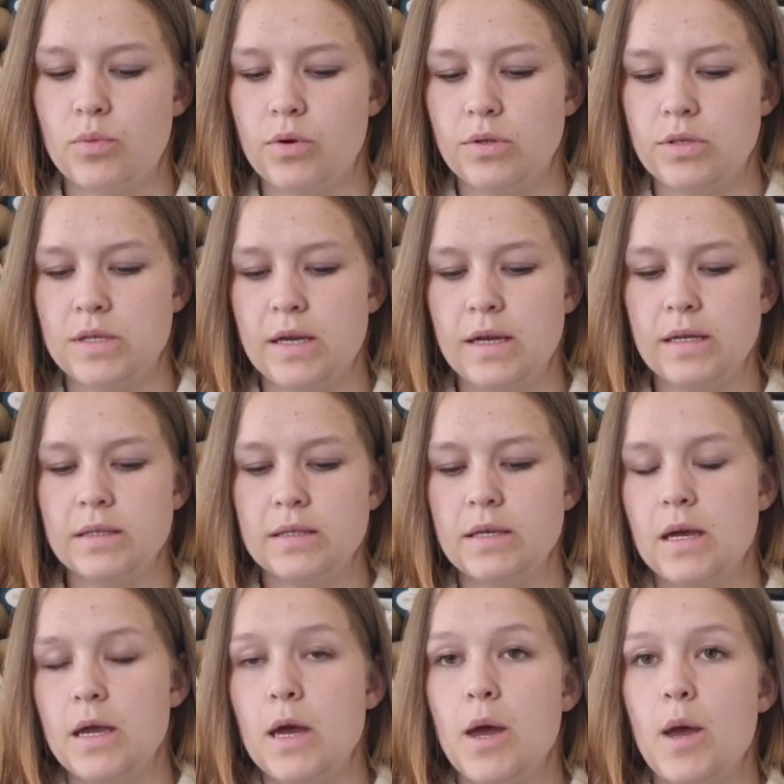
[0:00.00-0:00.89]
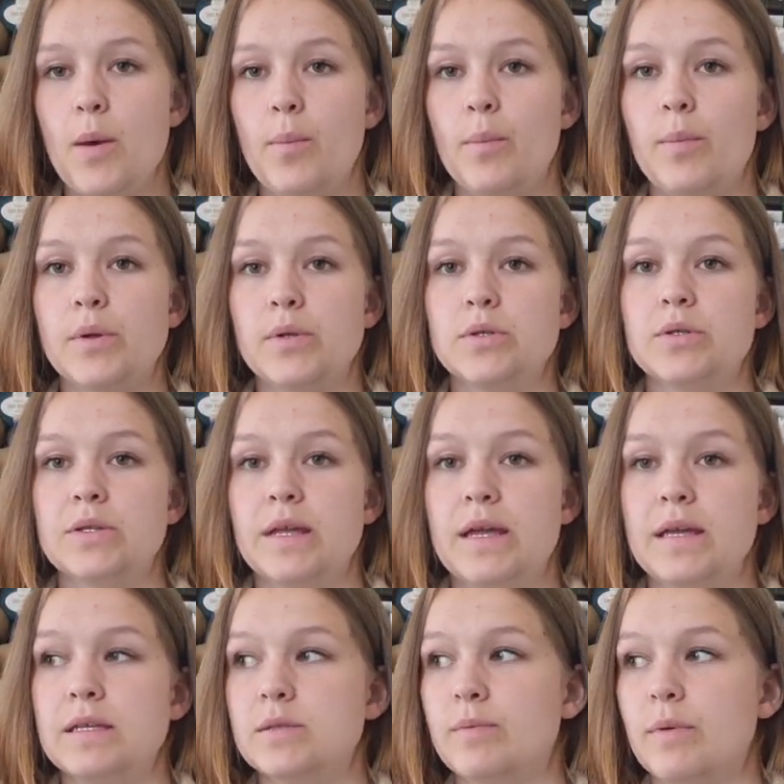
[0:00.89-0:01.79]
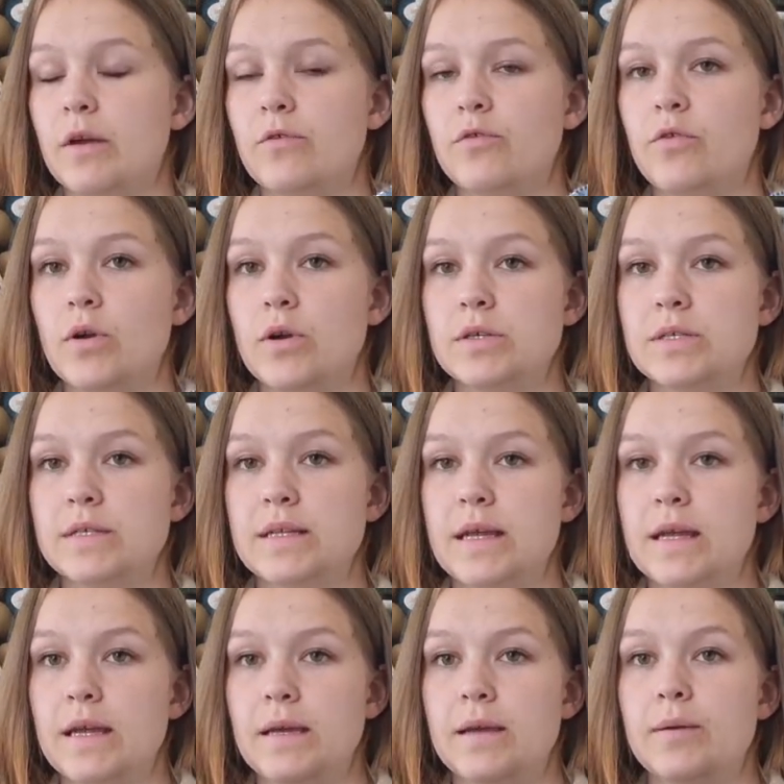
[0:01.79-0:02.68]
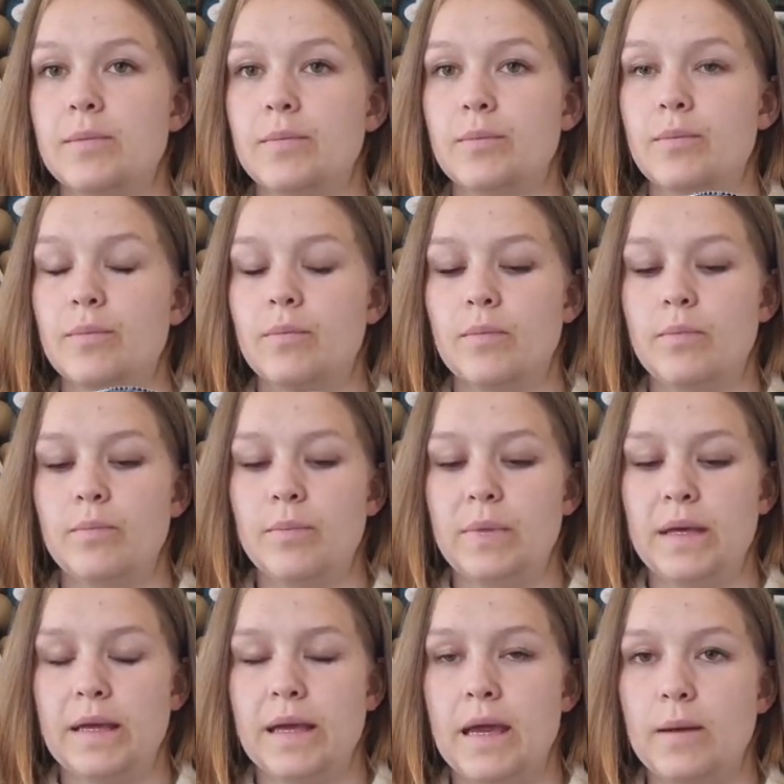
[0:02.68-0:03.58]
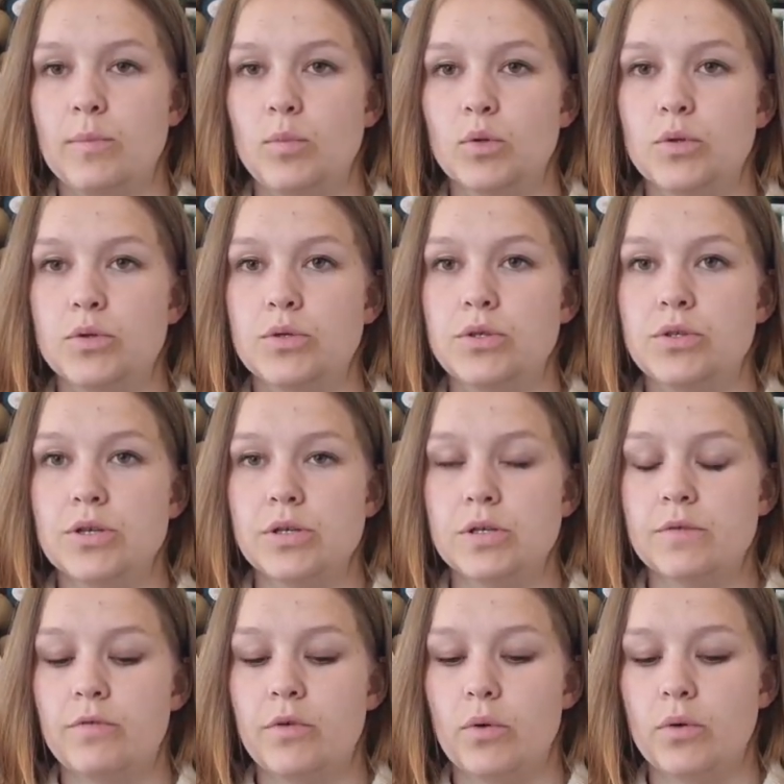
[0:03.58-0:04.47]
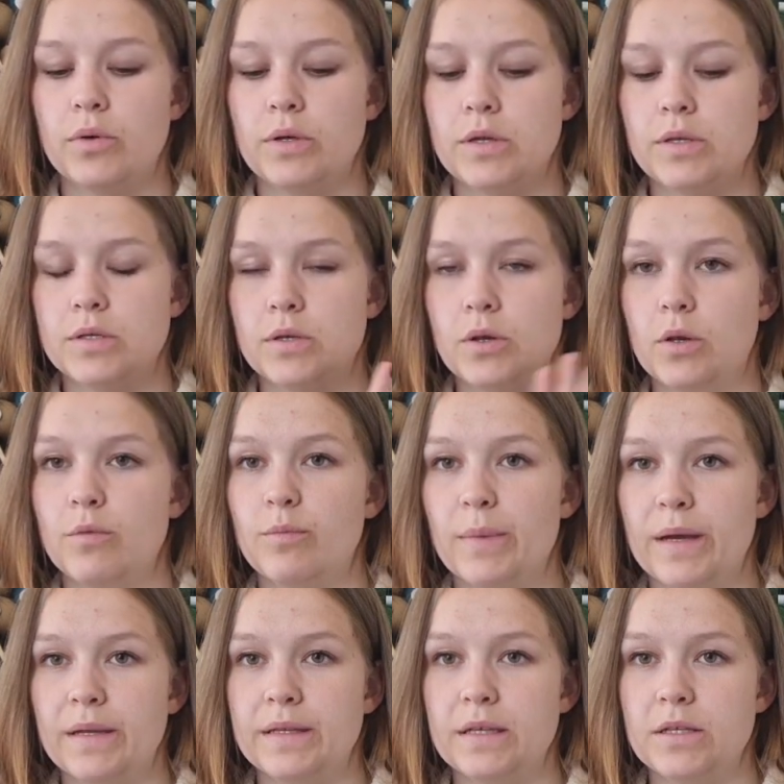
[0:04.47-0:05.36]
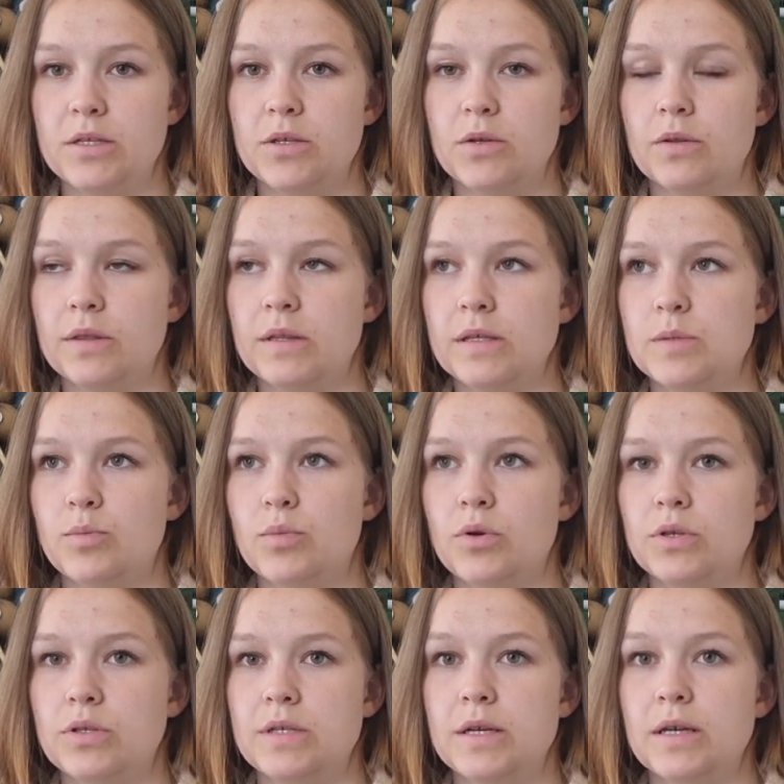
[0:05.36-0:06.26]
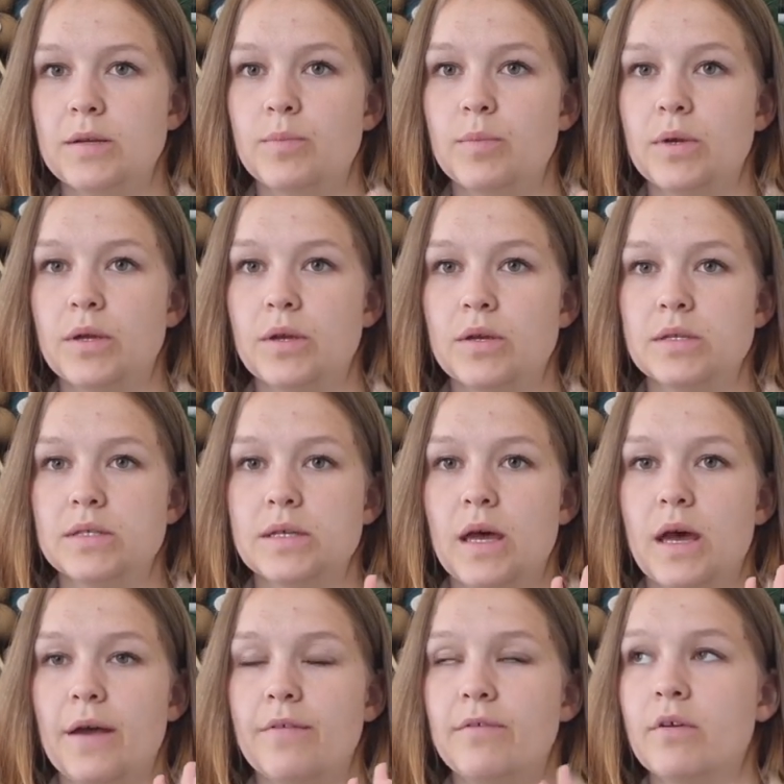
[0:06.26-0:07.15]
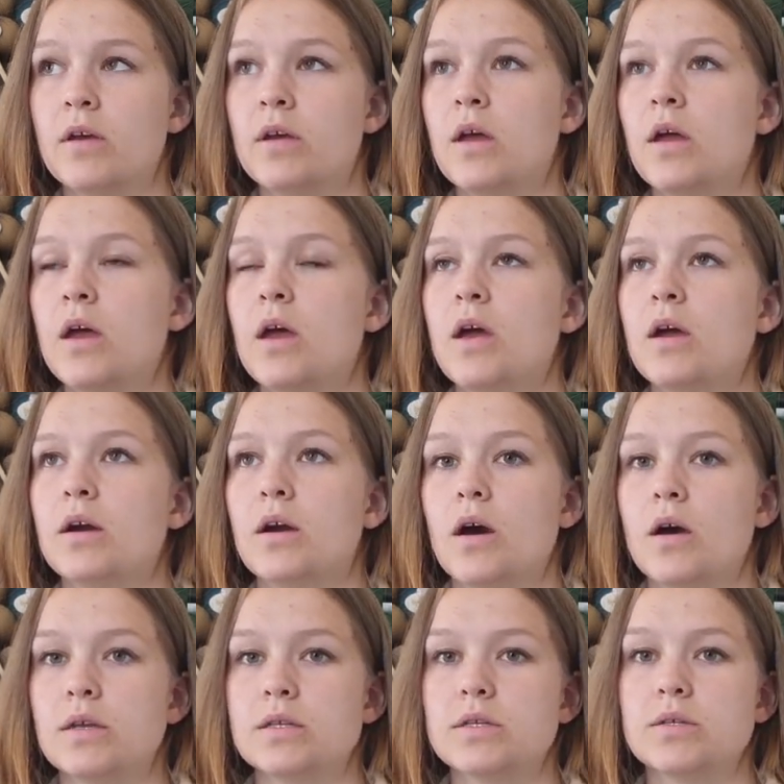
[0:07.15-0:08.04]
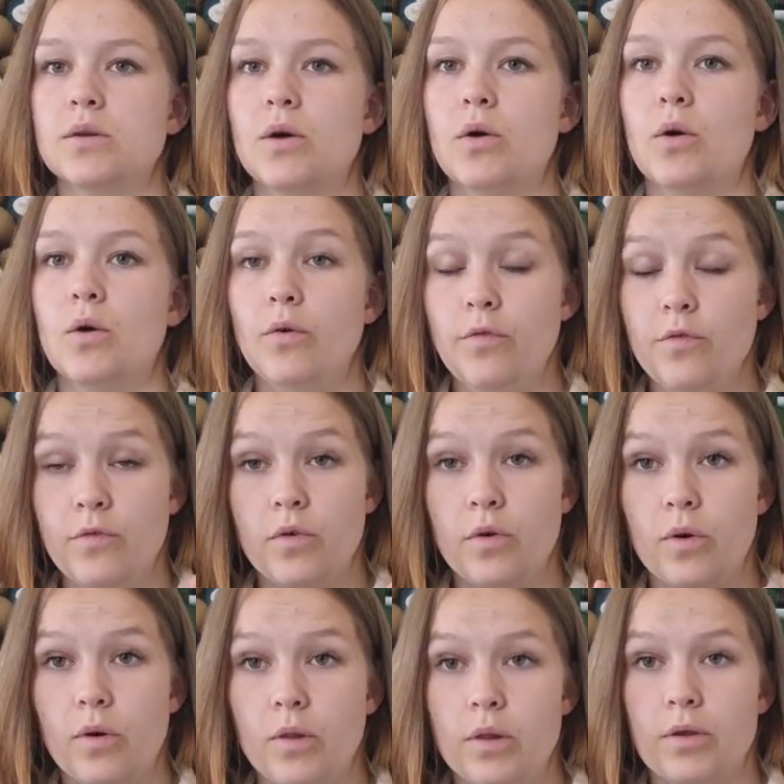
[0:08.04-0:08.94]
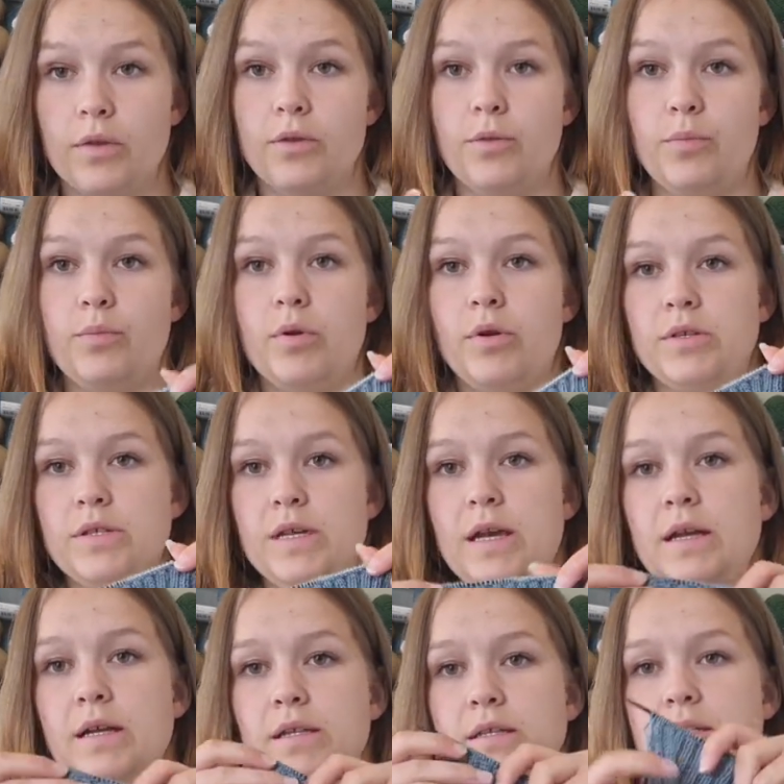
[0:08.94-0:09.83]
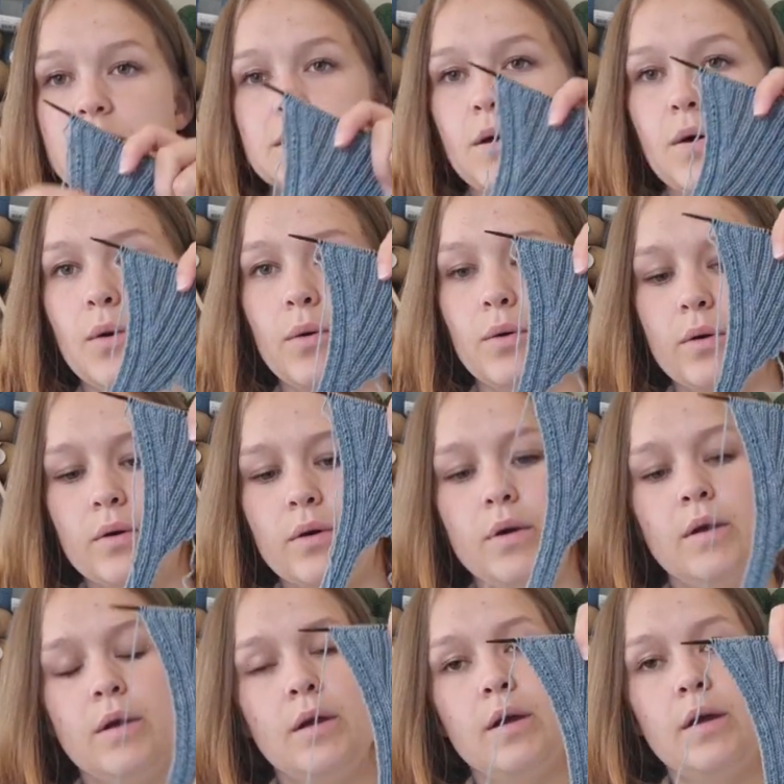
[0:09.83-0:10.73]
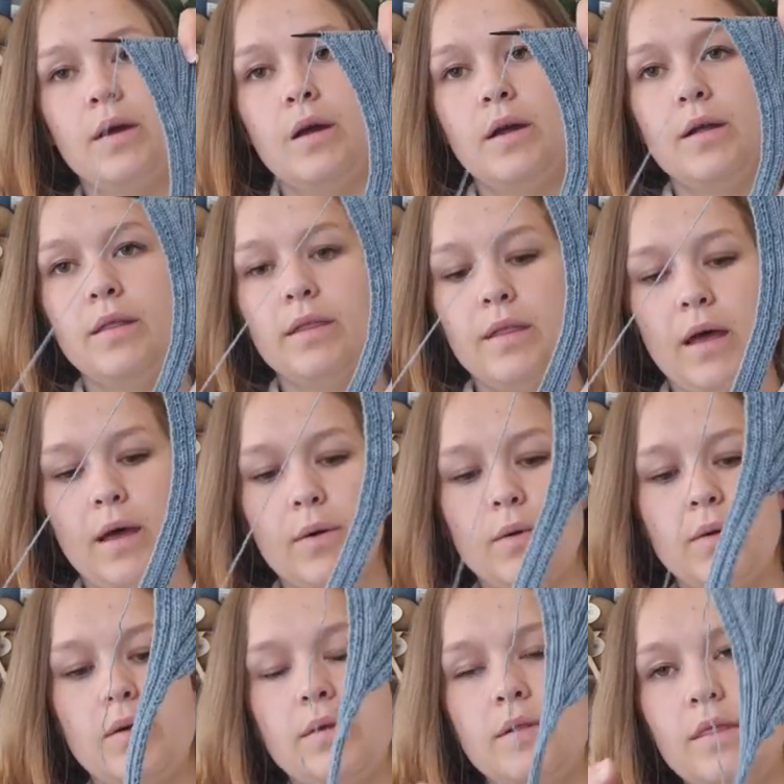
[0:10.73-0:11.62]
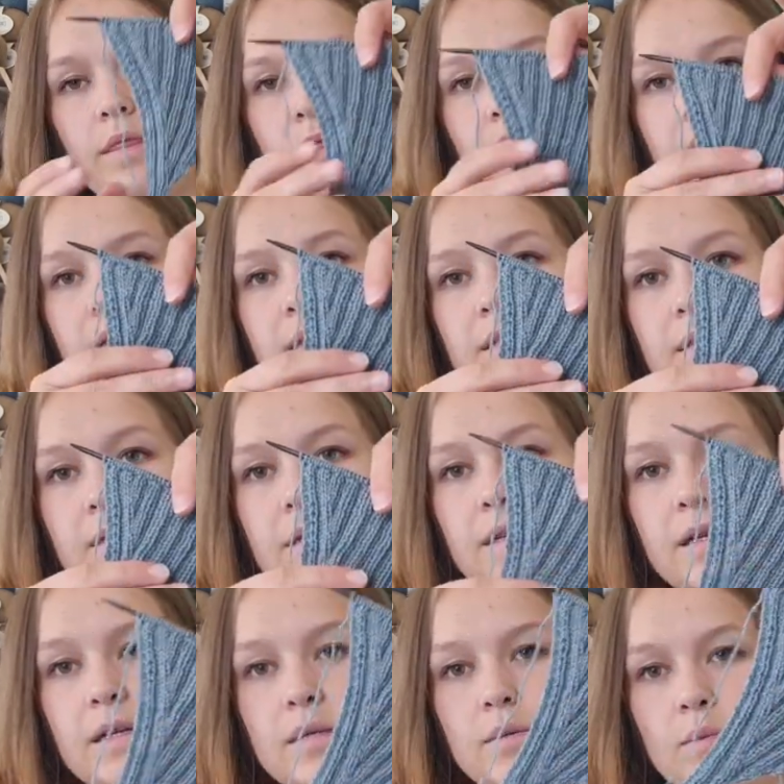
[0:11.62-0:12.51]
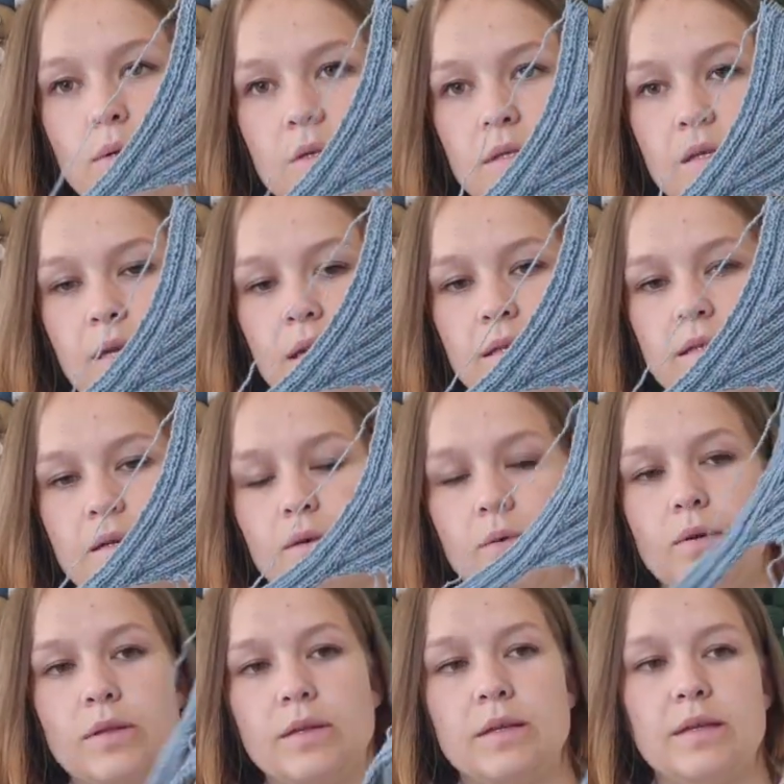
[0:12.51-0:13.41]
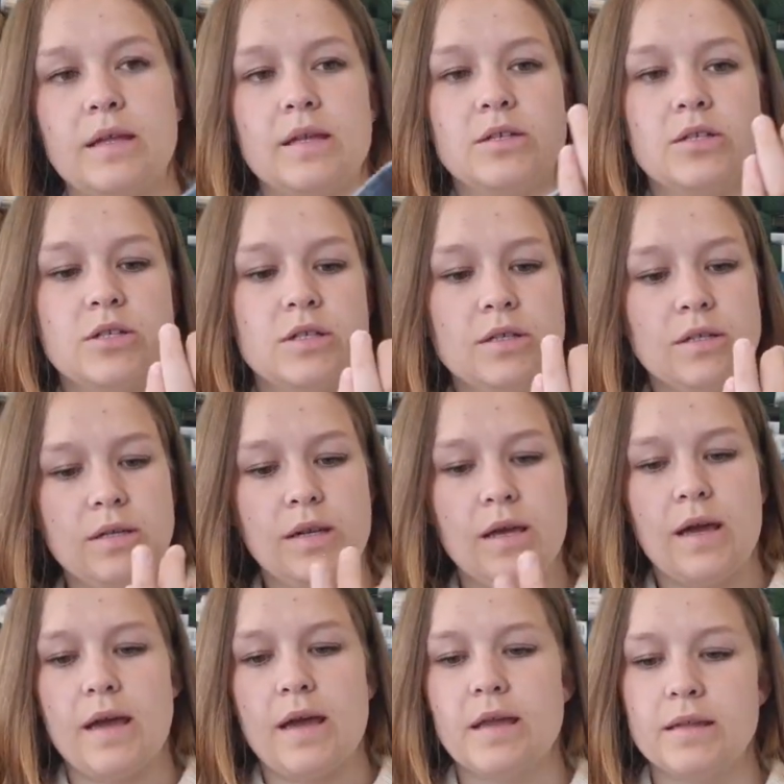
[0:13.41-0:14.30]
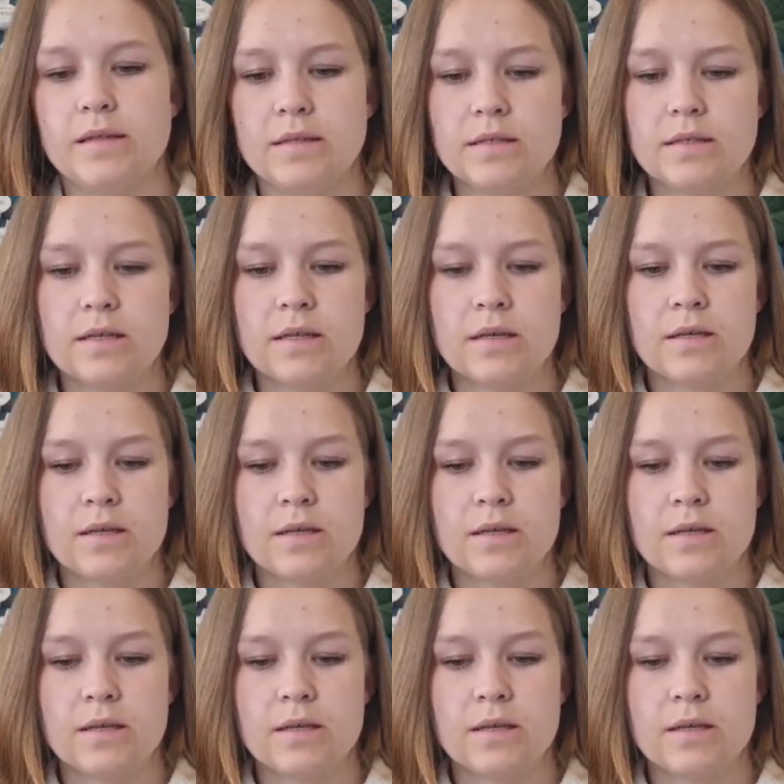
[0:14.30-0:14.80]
project, but today is my first day being able to just focus all my attention on this project because I've cast off all other projects, so now this is what's getting all the attention and